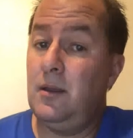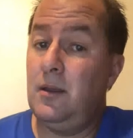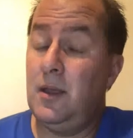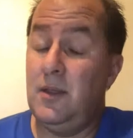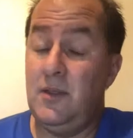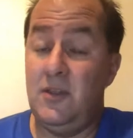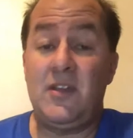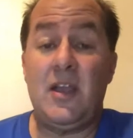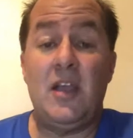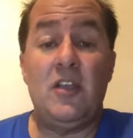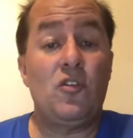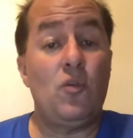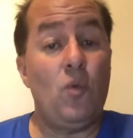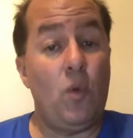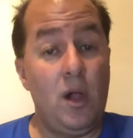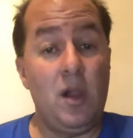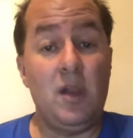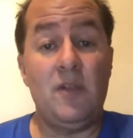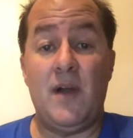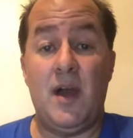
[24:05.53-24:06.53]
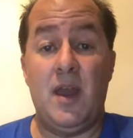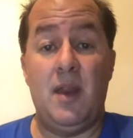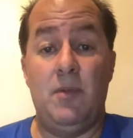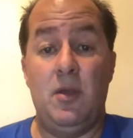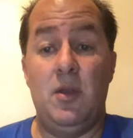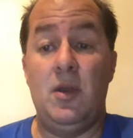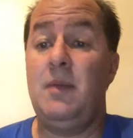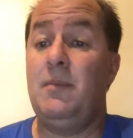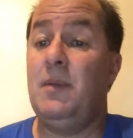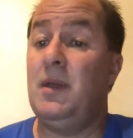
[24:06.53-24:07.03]
In this case, qualified
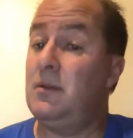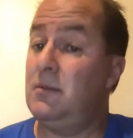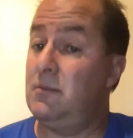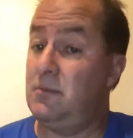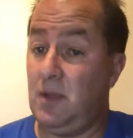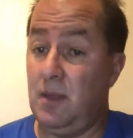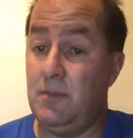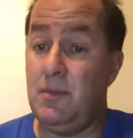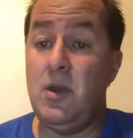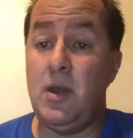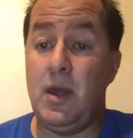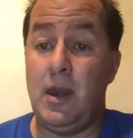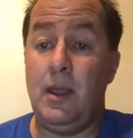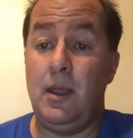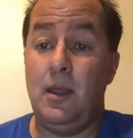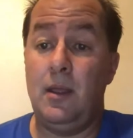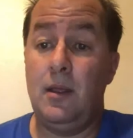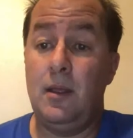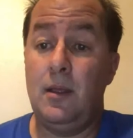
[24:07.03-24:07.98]
immunity, but immunity.